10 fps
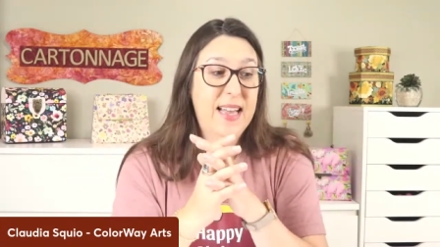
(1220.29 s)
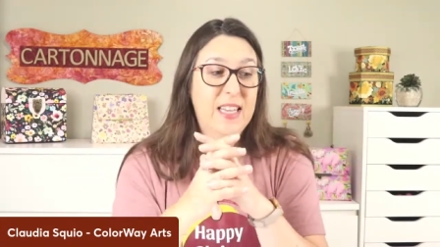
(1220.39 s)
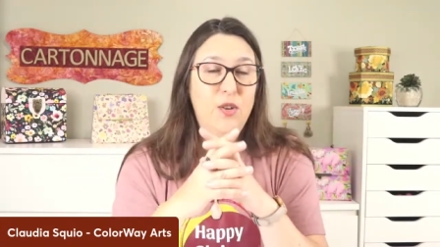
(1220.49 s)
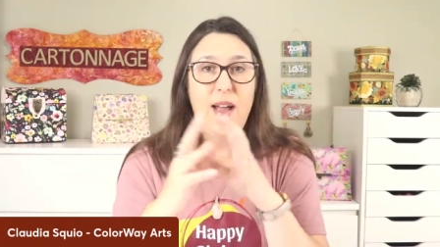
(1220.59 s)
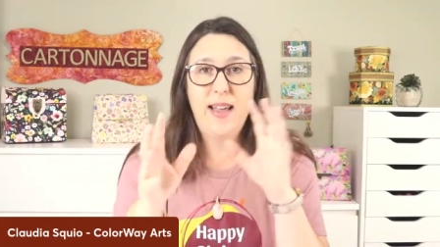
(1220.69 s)

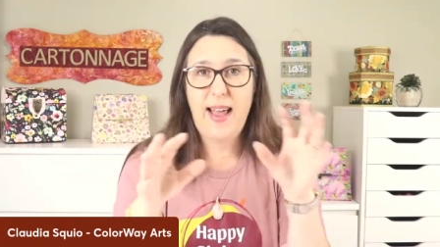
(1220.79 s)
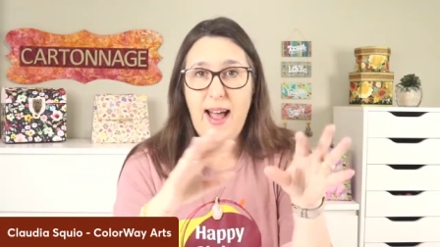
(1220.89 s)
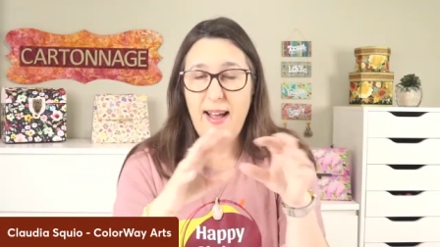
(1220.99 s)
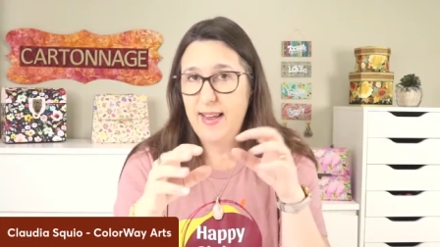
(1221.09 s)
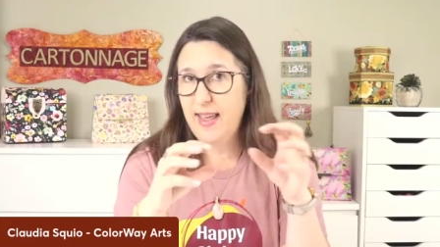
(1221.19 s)
So I
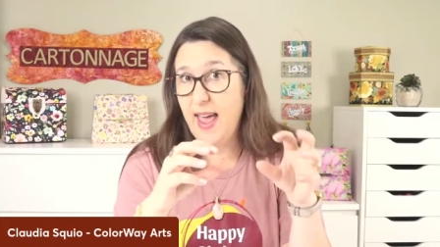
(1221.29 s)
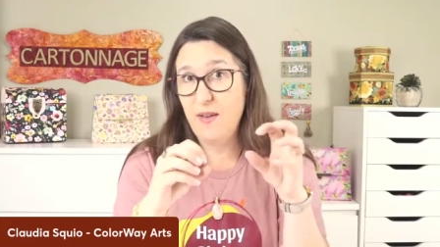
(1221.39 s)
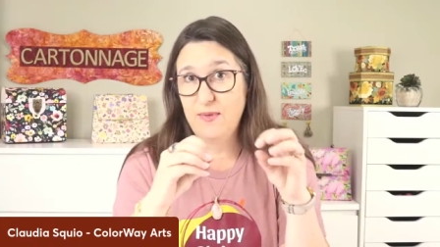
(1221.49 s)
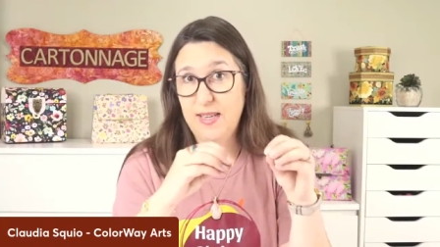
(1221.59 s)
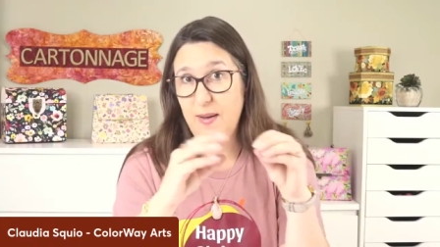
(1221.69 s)
got I
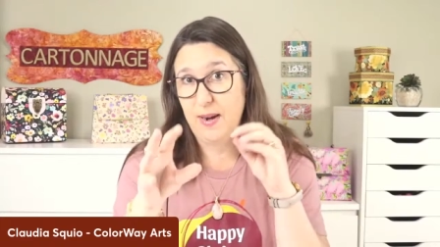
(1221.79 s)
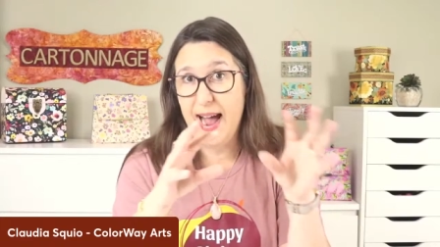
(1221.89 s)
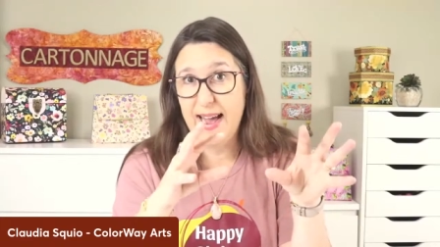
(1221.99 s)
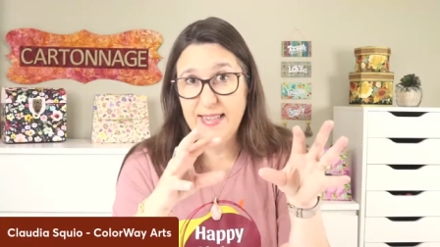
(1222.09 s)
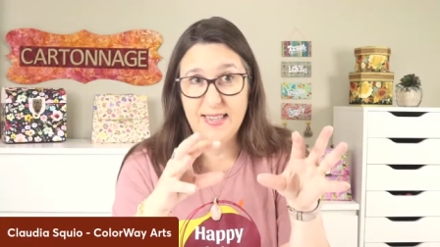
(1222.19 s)
gave some
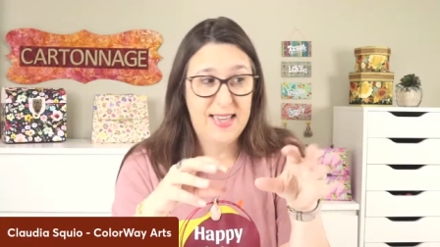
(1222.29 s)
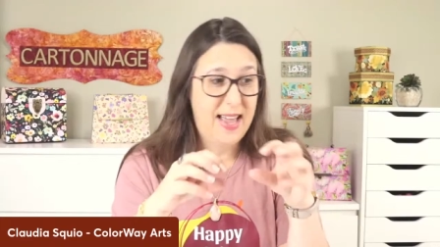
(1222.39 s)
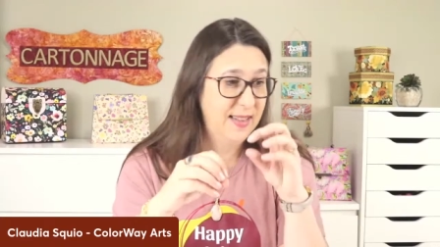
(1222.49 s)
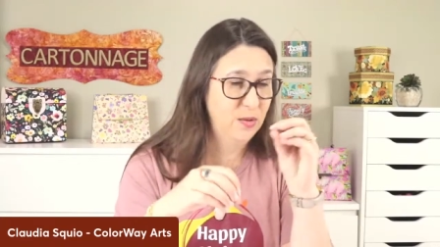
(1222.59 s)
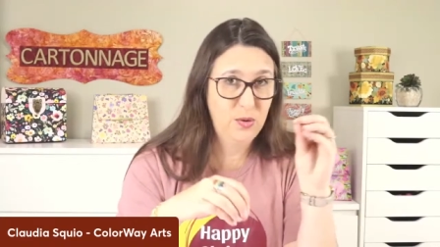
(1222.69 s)
guides. I
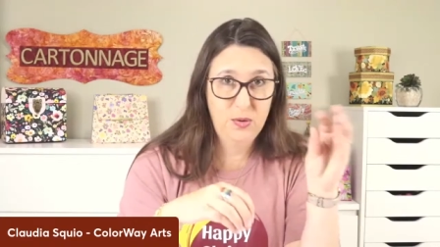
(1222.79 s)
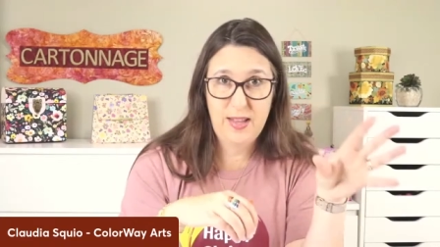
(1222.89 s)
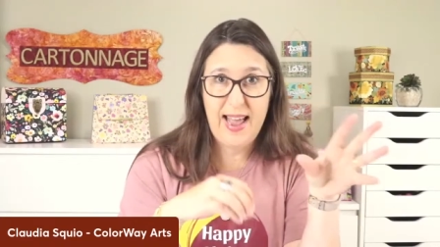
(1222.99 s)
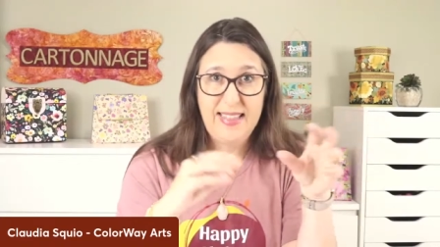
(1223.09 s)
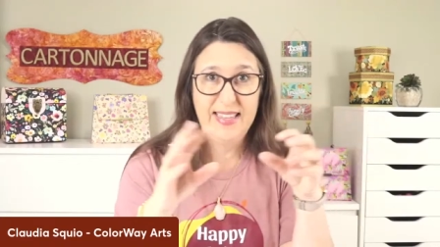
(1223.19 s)
said do
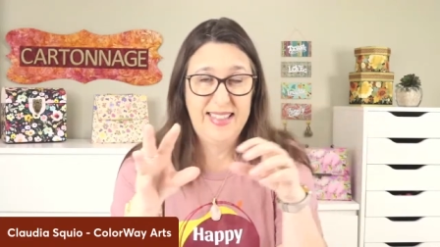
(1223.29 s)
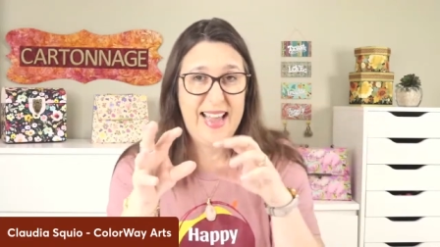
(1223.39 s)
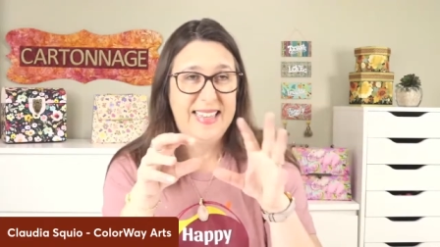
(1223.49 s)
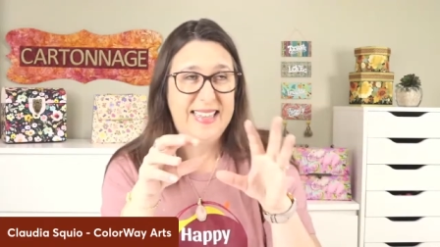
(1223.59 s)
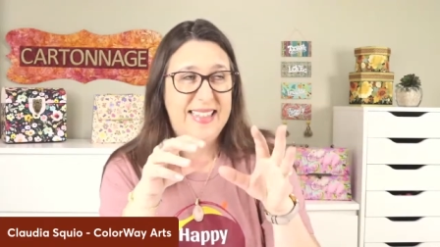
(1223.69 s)
that and
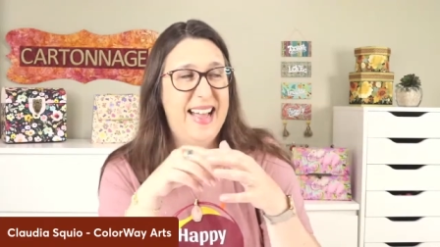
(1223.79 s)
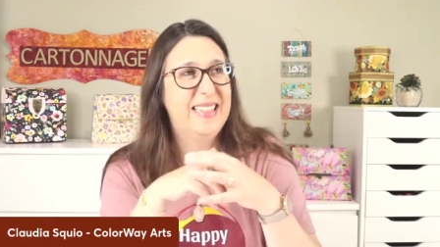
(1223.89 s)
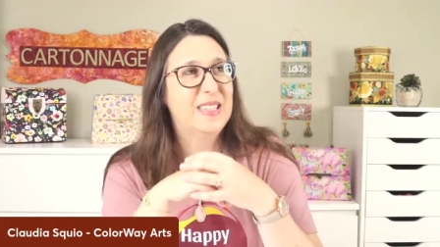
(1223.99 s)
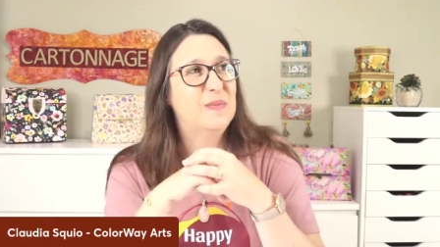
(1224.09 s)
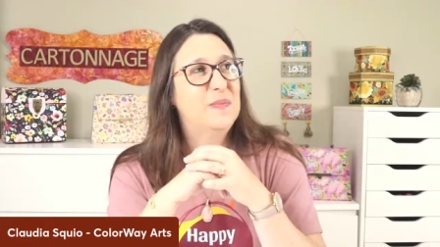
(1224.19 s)
that and
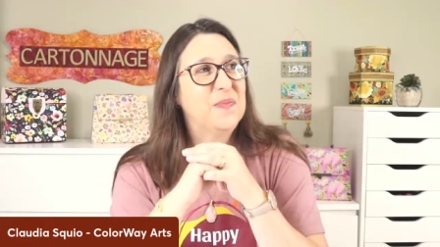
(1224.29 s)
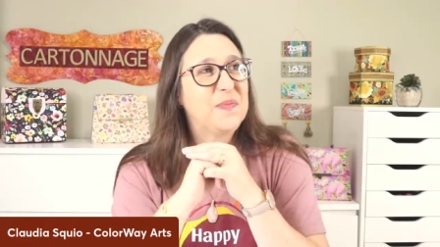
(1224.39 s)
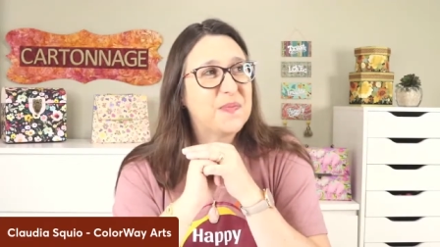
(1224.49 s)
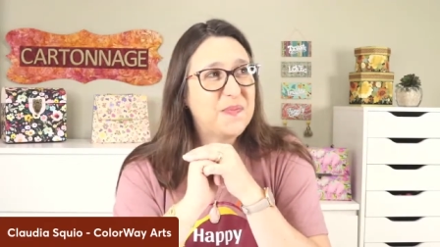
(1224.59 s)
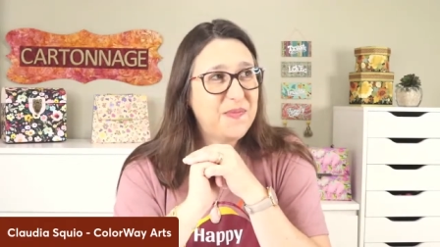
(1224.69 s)
that
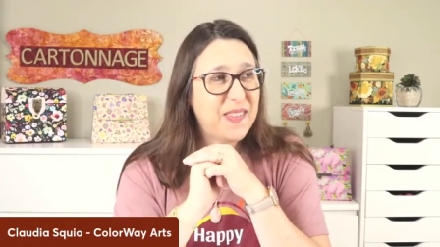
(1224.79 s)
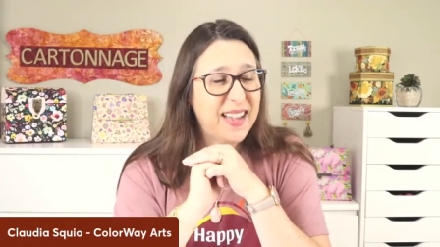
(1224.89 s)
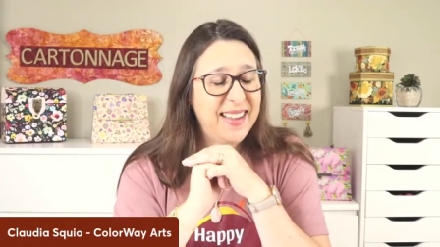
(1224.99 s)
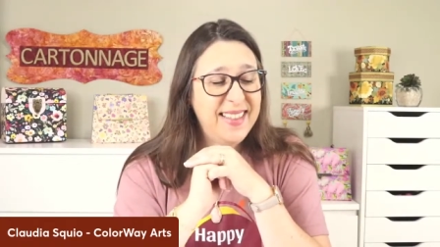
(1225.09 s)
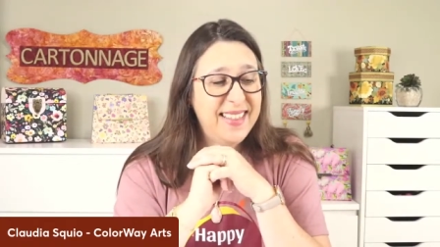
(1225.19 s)

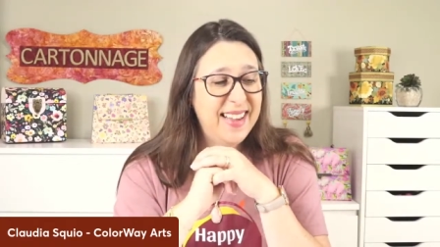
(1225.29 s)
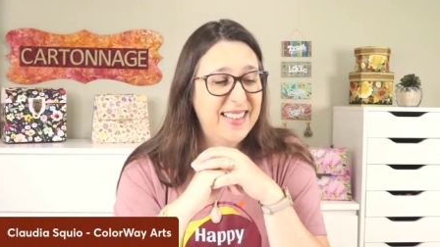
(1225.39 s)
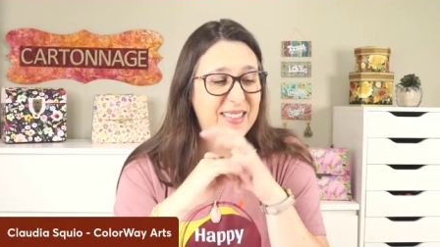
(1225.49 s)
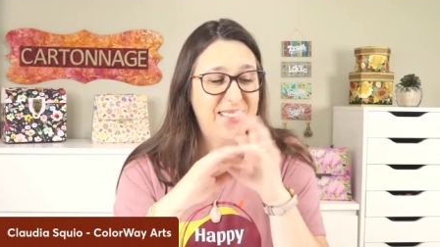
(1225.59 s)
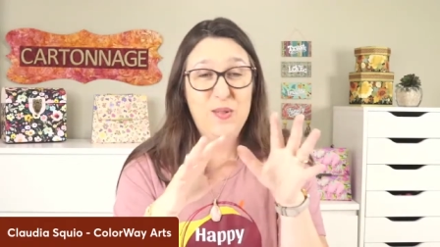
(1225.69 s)
and
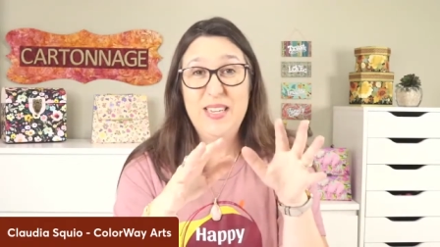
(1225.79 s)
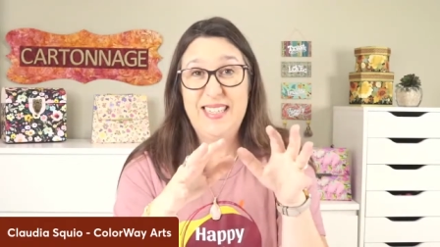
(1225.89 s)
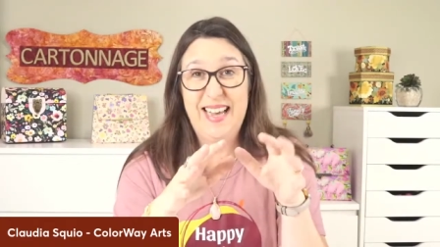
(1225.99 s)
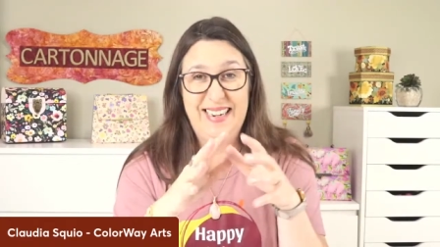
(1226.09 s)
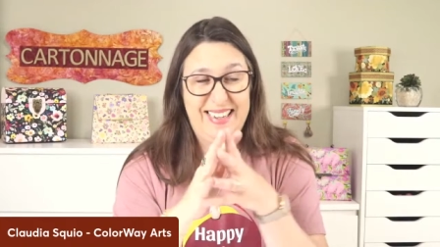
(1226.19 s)
then we
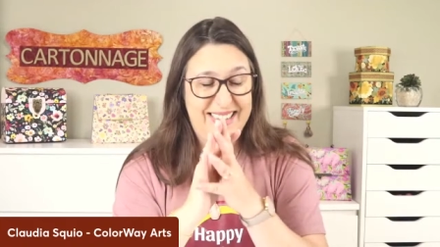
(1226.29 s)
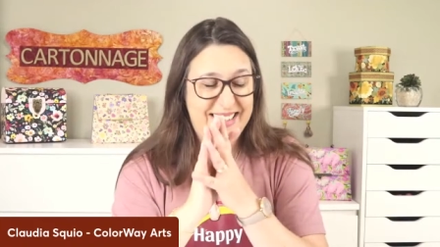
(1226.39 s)
started.